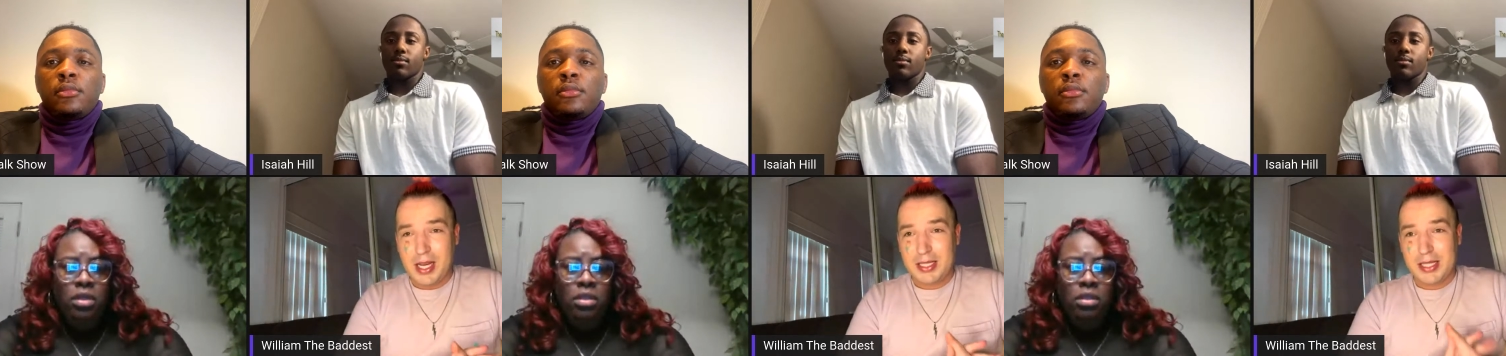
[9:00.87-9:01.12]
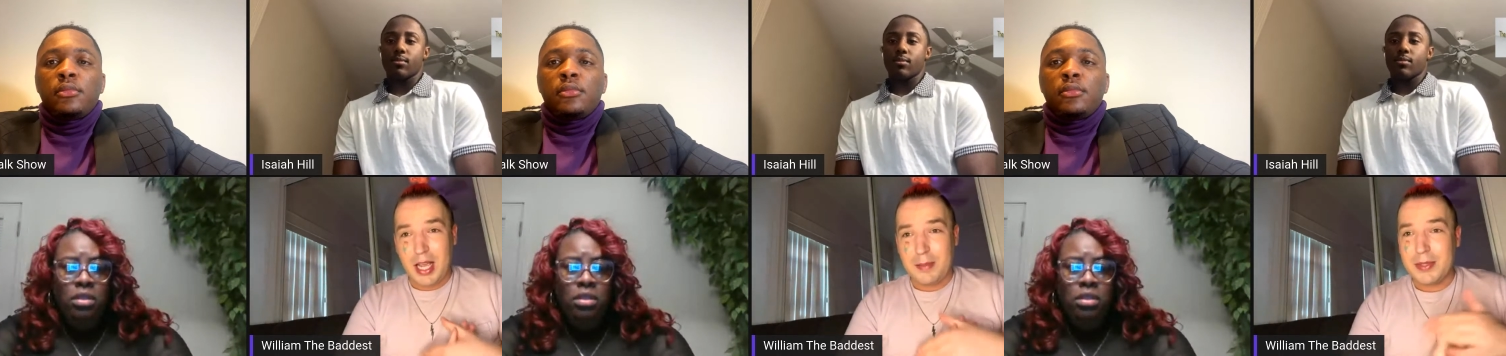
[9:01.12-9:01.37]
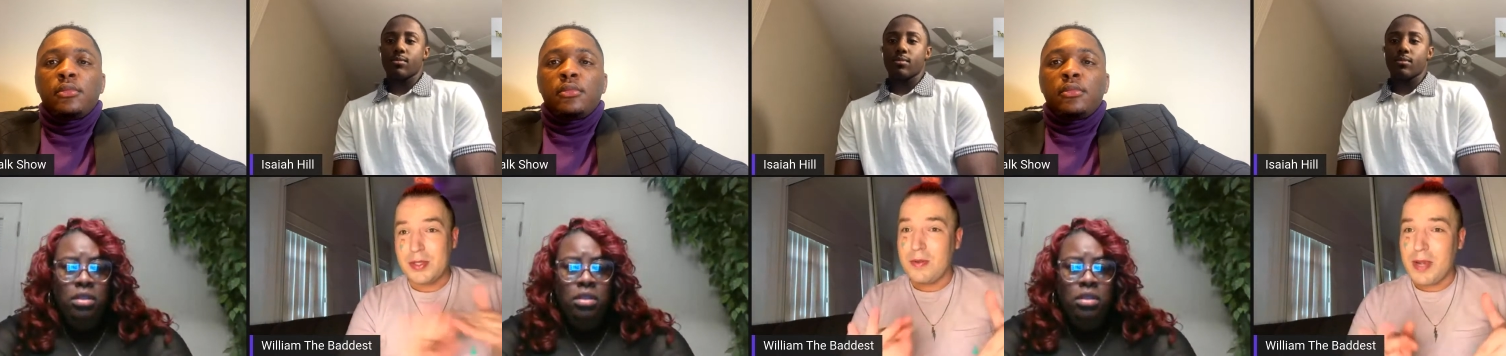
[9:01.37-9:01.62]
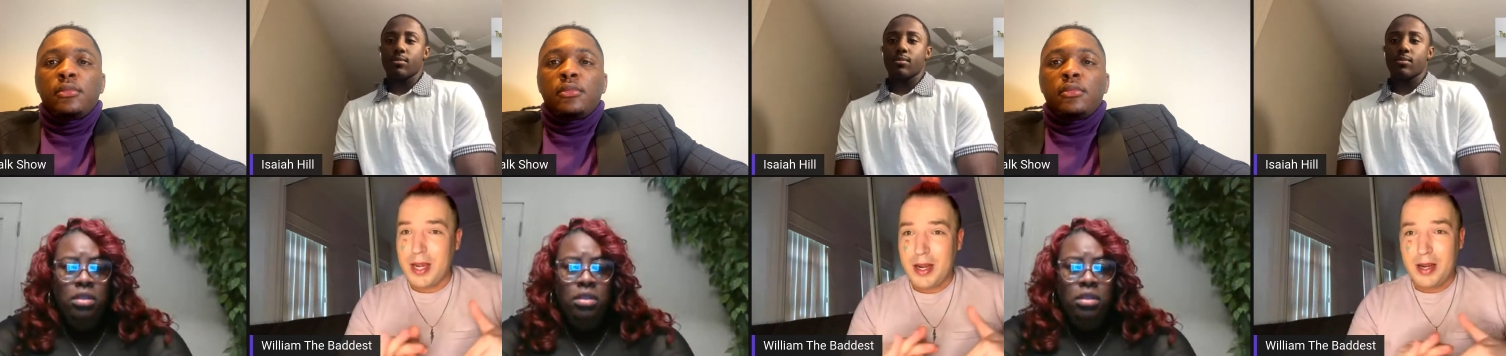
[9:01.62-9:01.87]
Speaker 1: Times
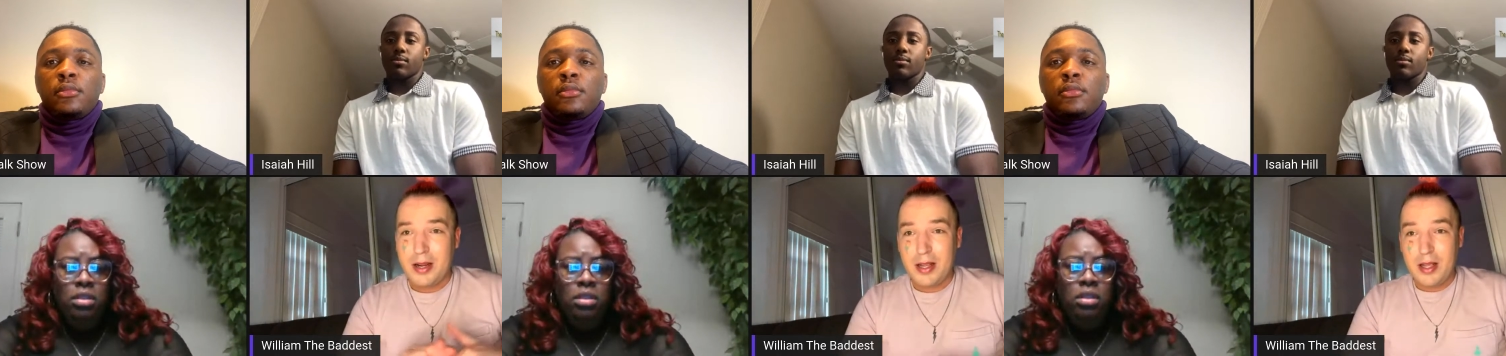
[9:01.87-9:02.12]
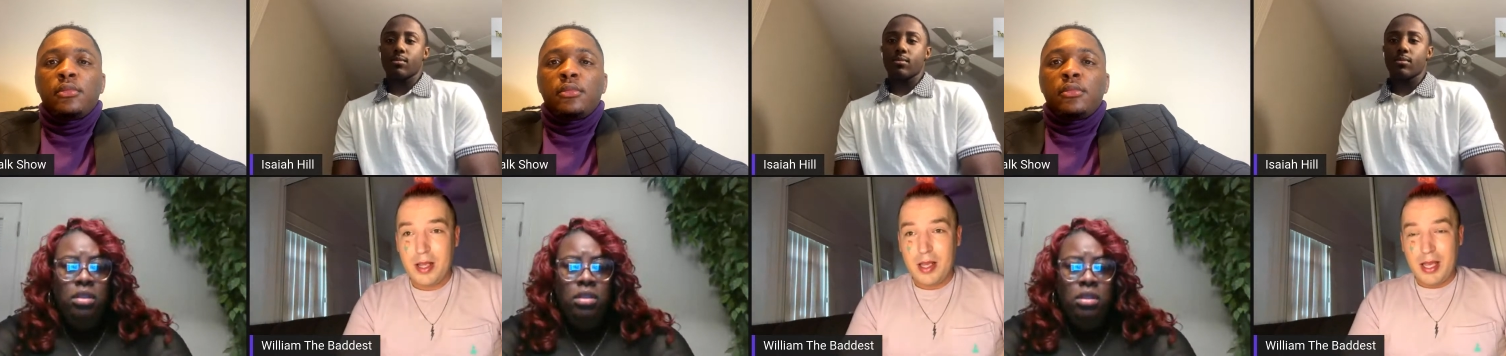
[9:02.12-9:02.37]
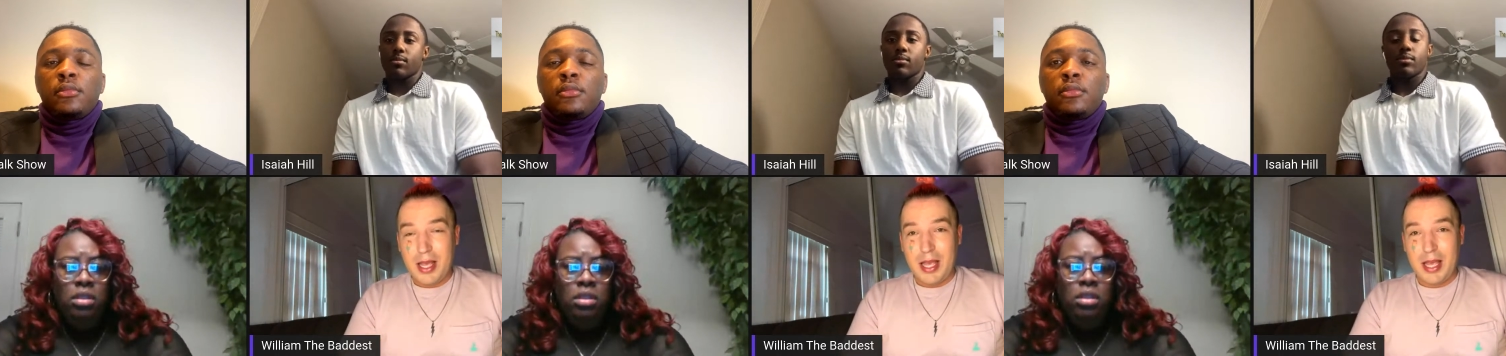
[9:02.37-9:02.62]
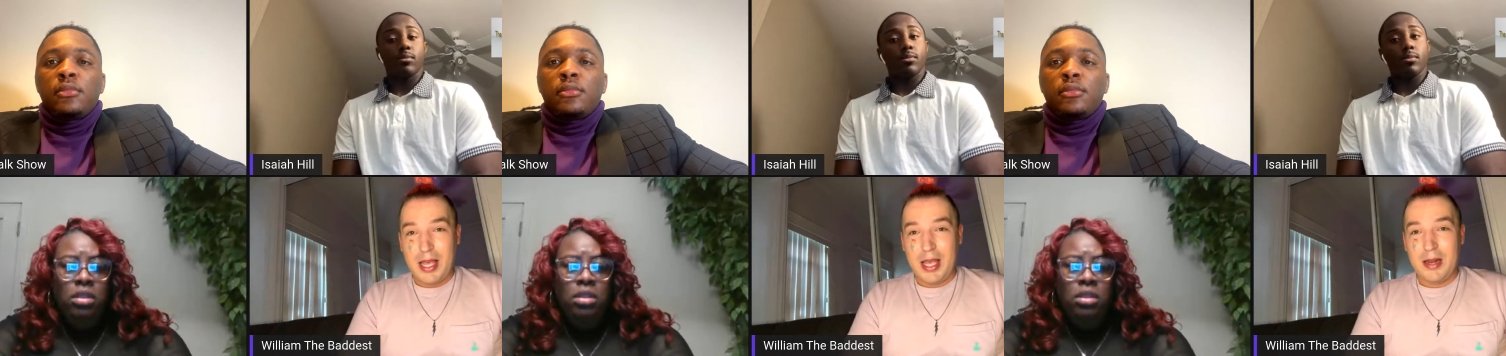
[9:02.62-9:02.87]
Square,
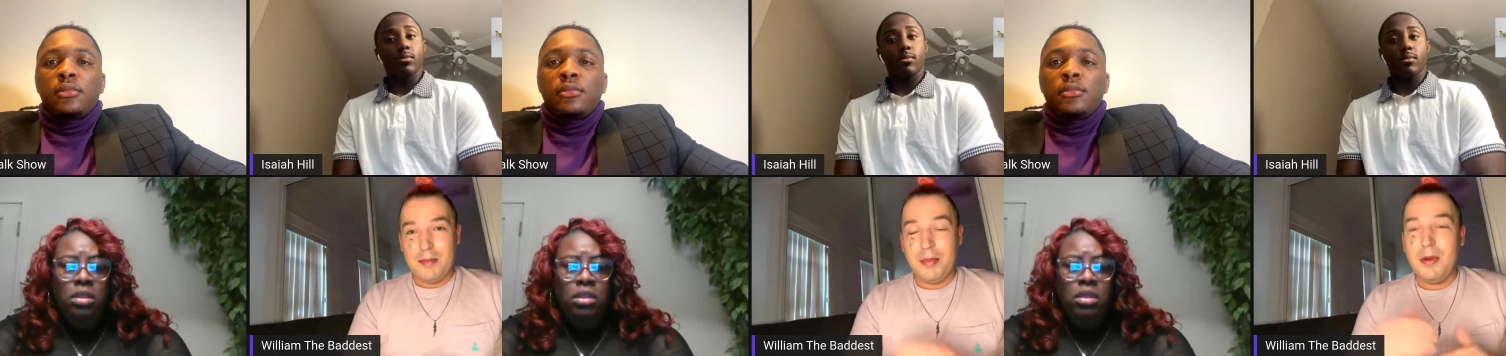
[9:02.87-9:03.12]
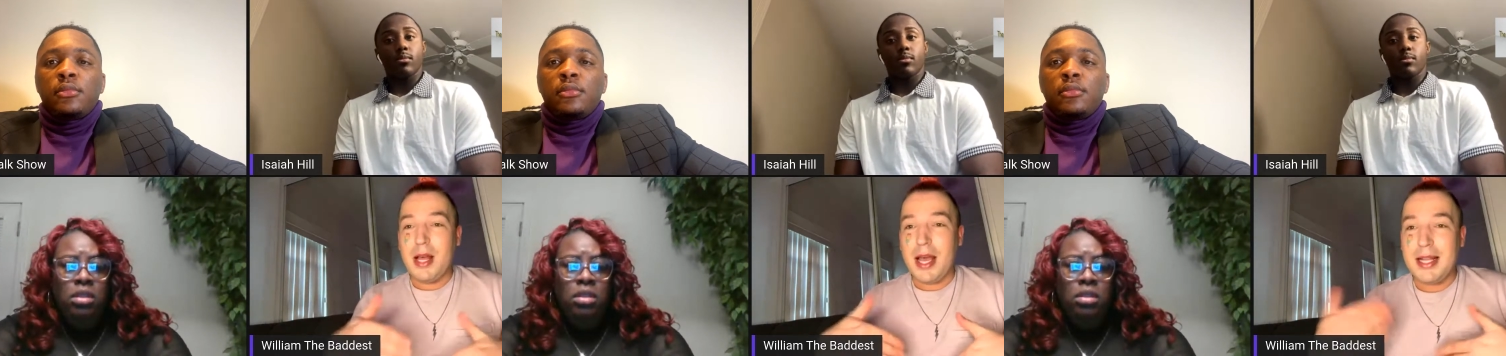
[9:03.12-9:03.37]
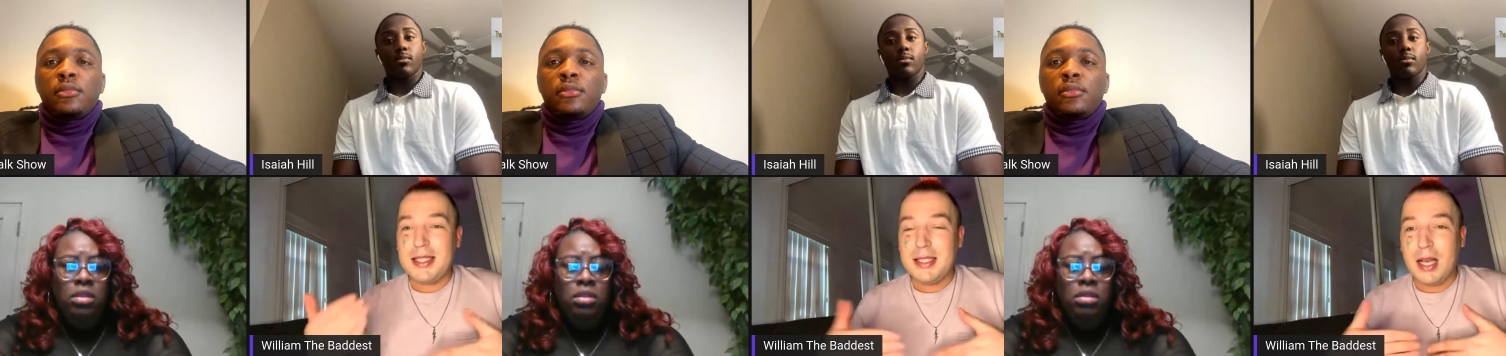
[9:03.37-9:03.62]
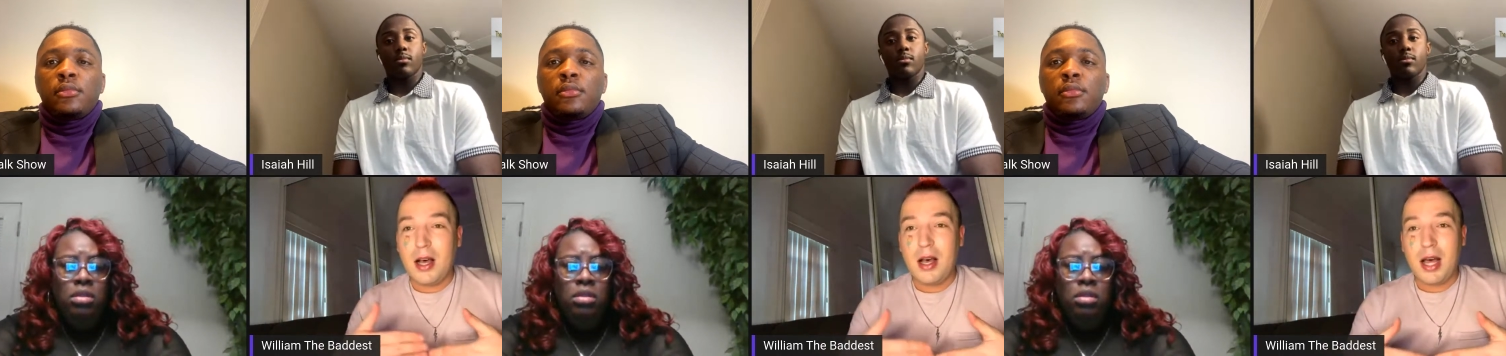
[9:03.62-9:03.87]
and Mula had
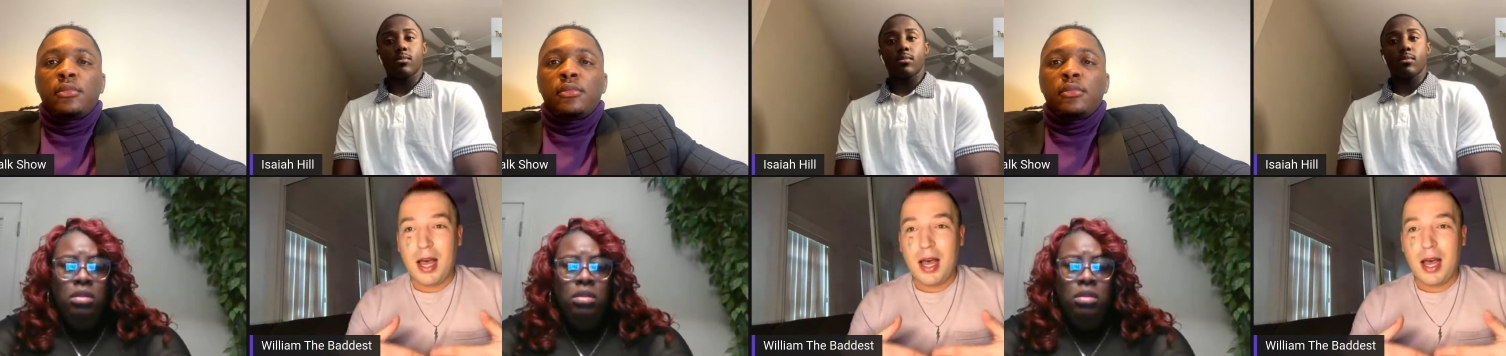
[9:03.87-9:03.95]
saw